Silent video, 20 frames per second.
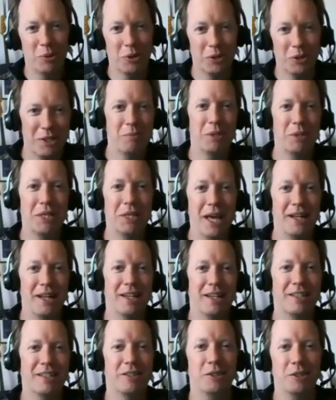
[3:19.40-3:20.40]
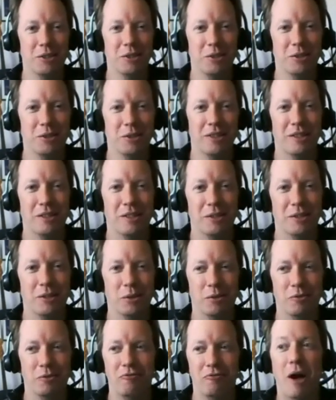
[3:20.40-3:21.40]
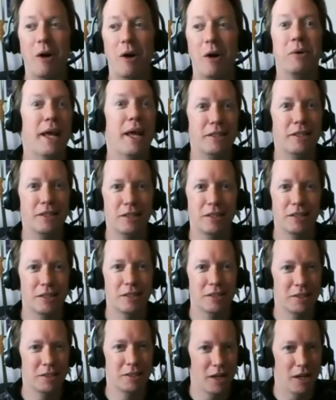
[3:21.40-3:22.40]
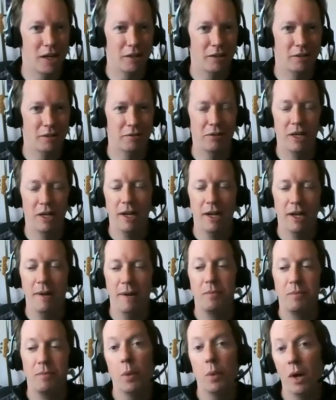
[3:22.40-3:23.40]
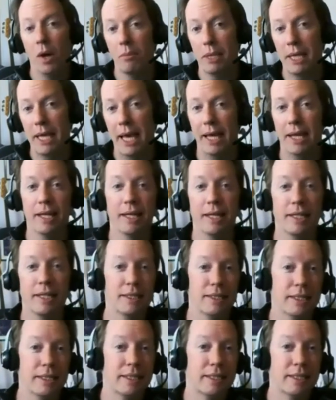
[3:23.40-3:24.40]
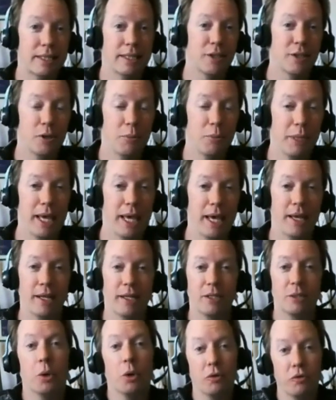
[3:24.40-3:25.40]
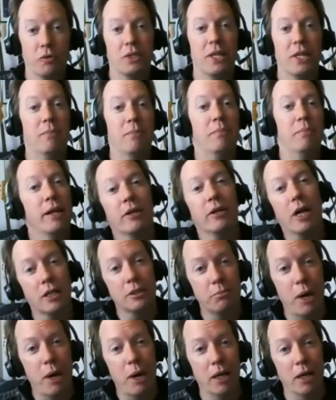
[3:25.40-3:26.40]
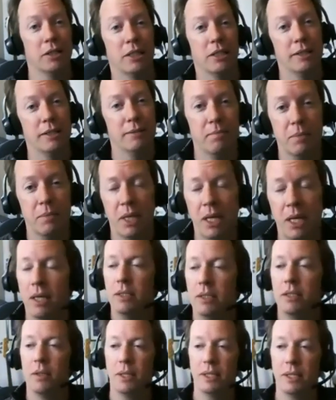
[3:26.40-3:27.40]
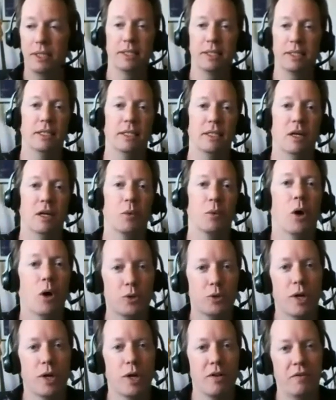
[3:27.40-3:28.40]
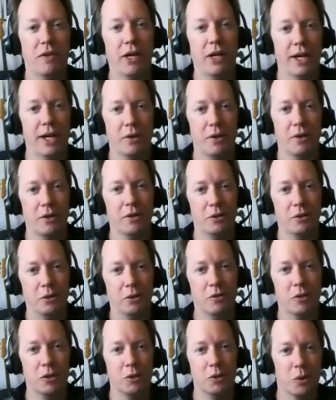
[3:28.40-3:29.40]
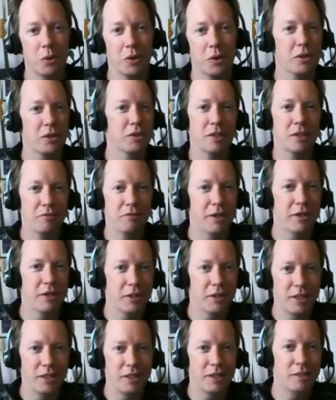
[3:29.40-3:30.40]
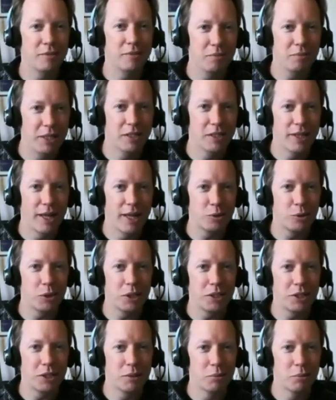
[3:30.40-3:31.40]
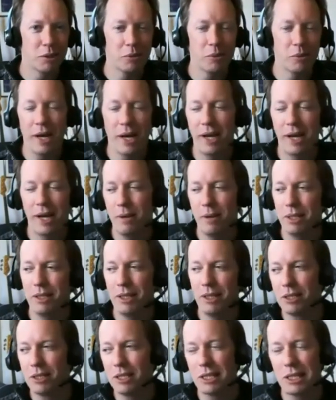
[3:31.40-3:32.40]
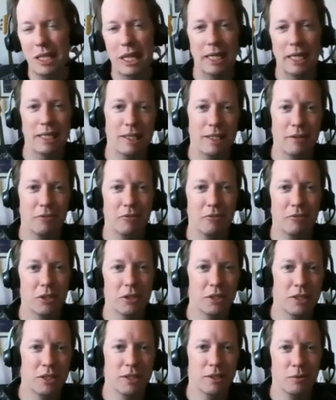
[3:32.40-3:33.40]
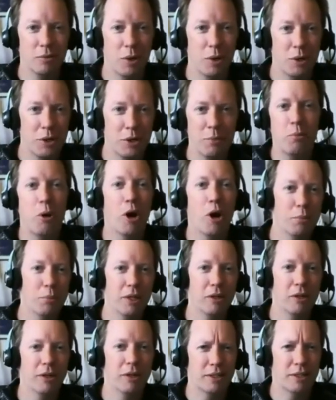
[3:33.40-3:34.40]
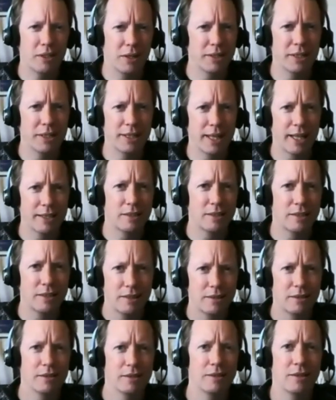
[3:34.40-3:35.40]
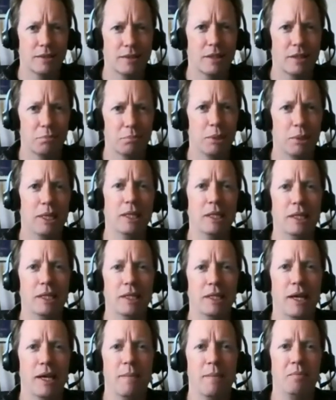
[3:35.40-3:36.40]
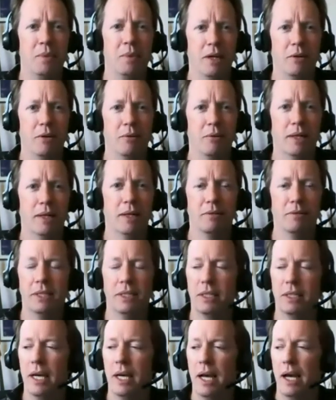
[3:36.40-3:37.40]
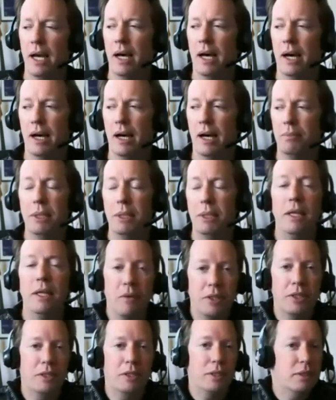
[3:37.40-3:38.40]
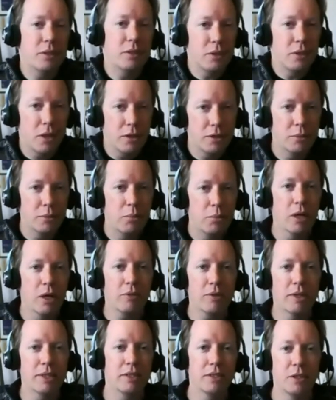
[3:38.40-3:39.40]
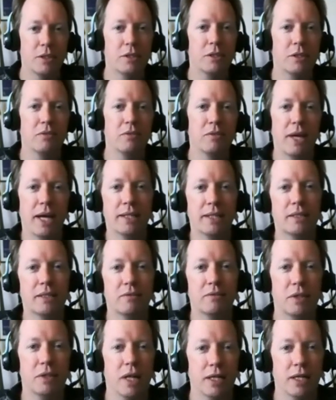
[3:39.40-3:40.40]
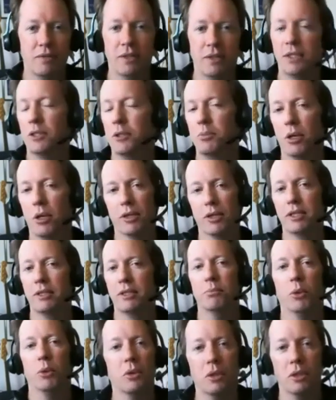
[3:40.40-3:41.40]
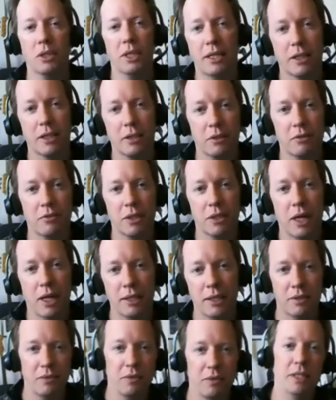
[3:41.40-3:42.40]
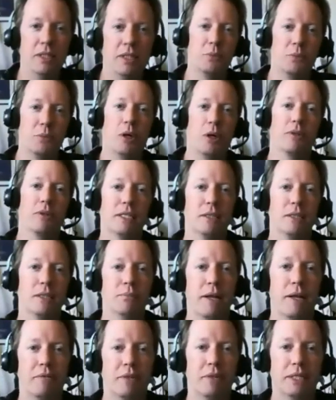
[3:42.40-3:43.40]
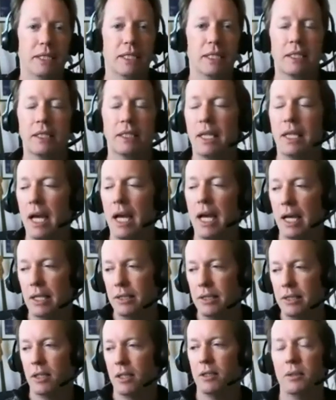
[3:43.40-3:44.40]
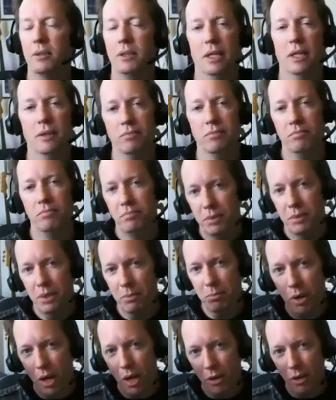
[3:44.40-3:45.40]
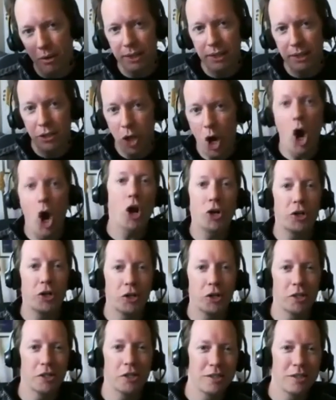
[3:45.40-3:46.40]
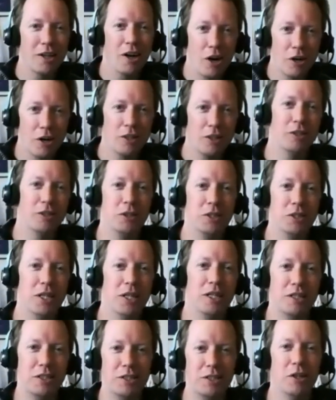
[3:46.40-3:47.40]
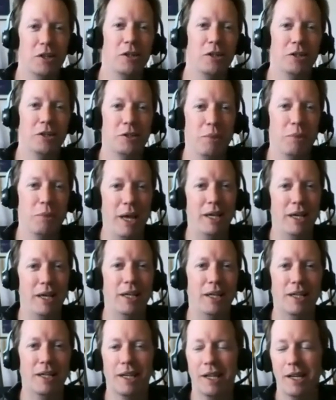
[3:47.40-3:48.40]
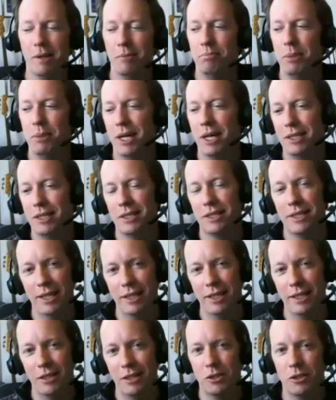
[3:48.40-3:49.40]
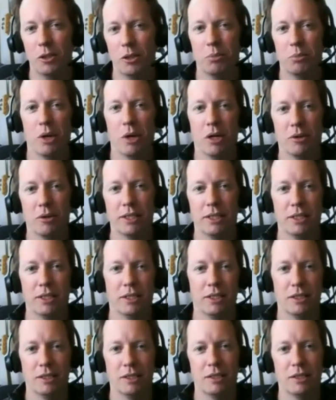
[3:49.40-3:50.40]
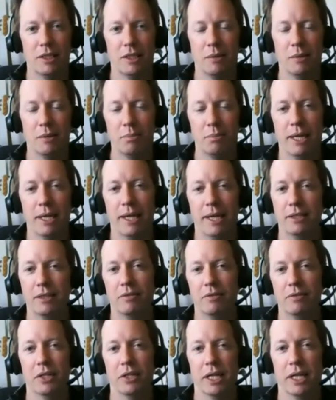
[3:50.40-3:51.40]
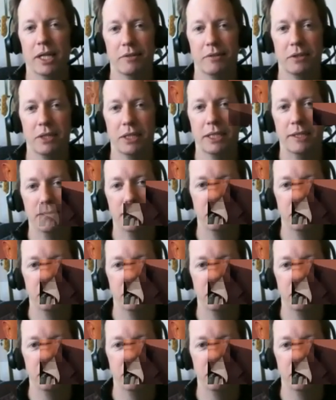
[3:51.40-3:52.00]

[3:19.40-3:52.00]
more sympathetic to foundations of quantum mechanics, statistical mechanics, or for that matter, cosmology. Right. So I think that, you know, we're all trying to figure out how the universe works in a fairly intellectually similar way, but there's a slight difference in what department you're in, so I think that's just completely irrelevant. But, you know, there's also progress in good old-fashioned philosophy. There's progress in moral and ethical philosophy. There's progress in metaphysics. So, you know, the progress is harder to judge and harder to make, but to say that there's no progress is just to not pay attention very carefully.